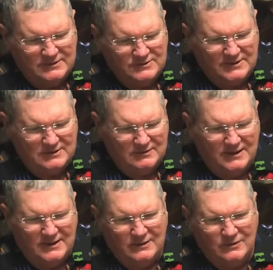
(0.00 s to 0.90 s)
Should I do a
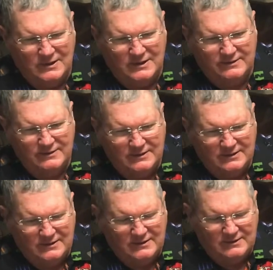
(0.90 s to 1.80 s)

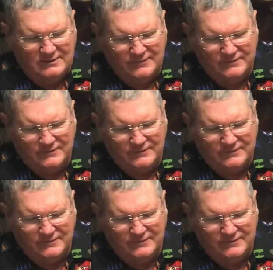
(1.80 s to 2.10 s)
Hiawatha?